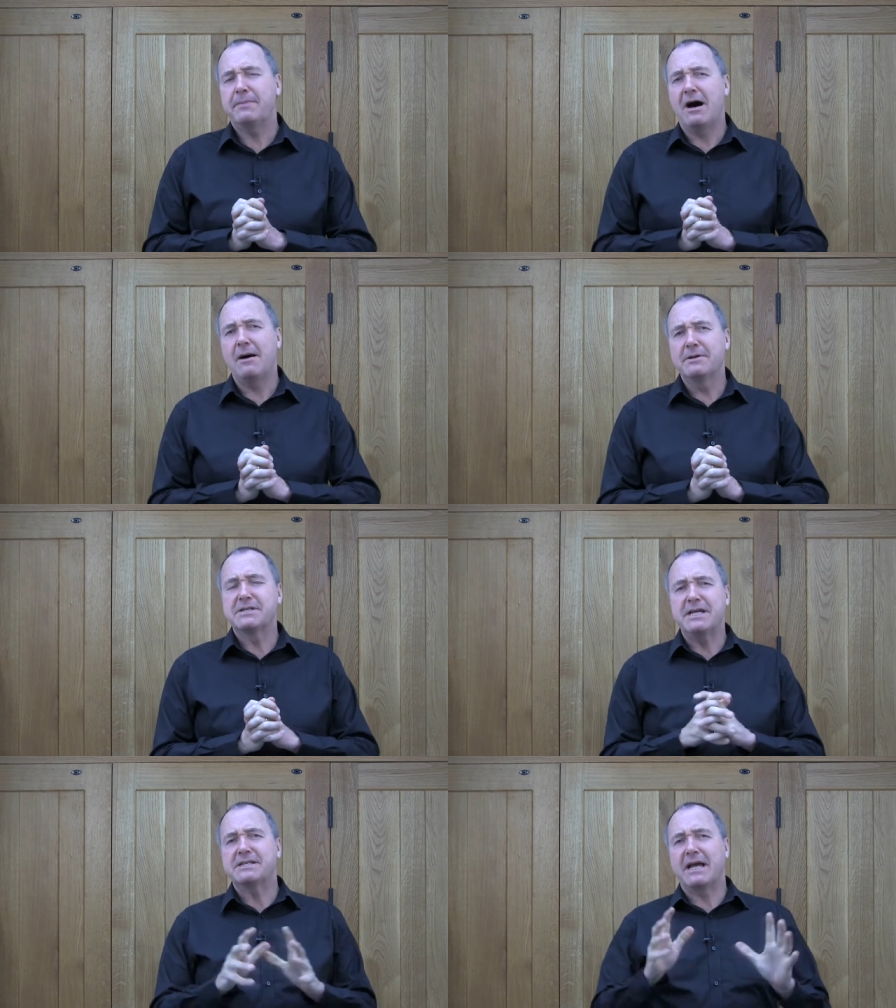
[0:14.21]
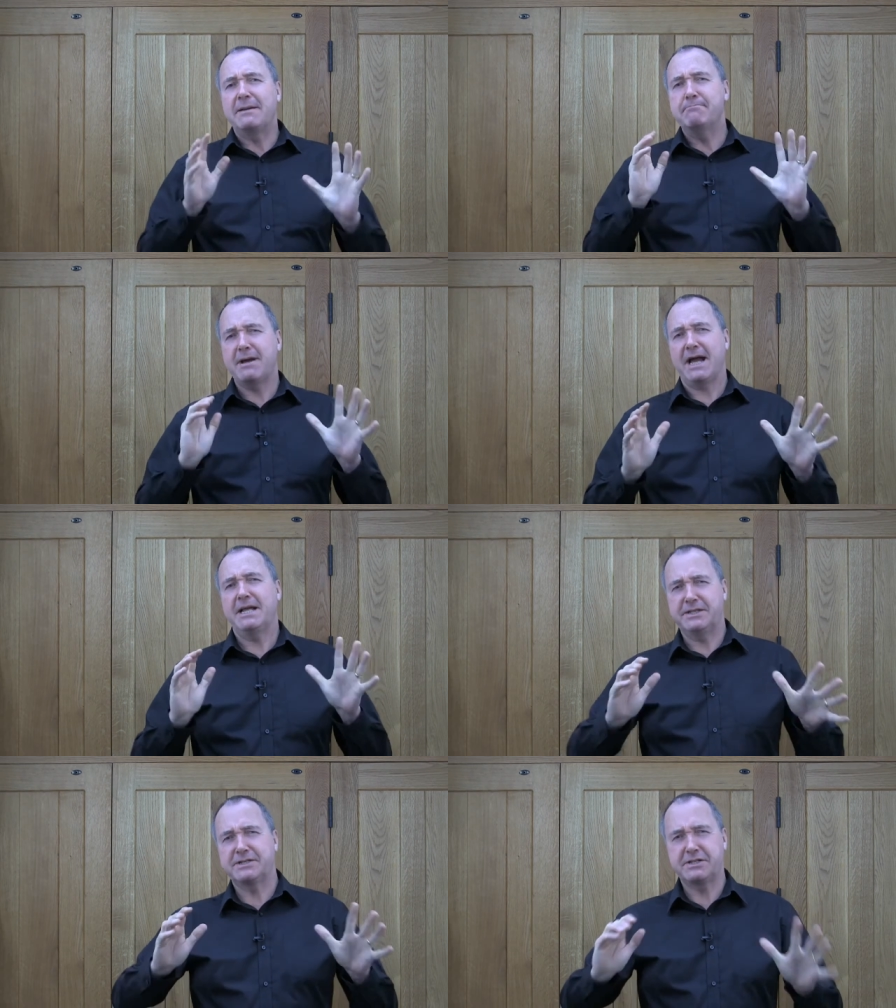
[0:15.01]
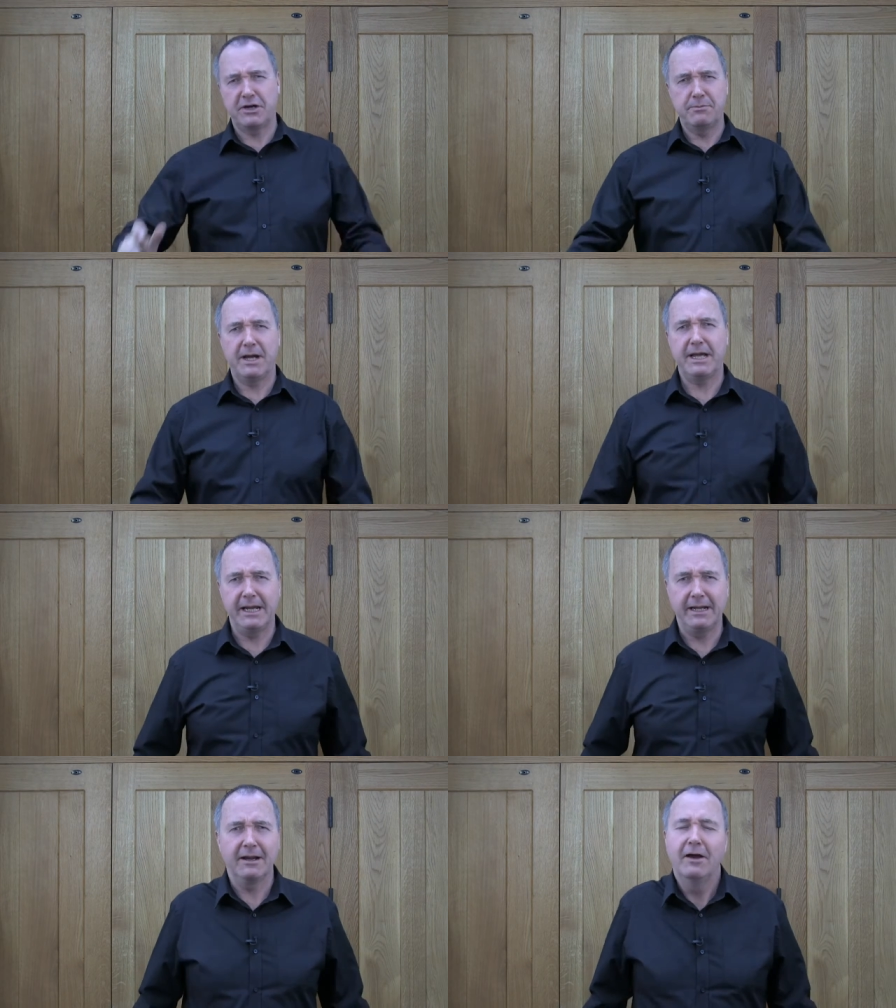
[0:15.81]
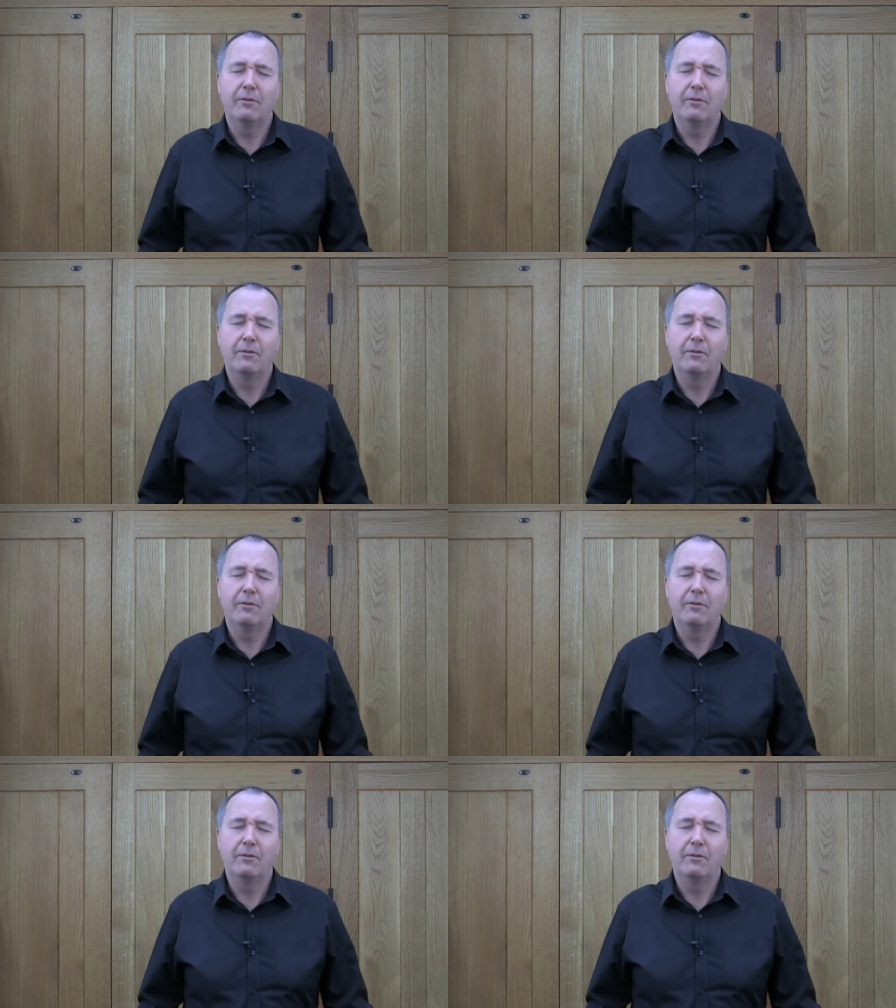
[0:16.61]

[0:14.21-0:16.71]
barbers is a man's domain.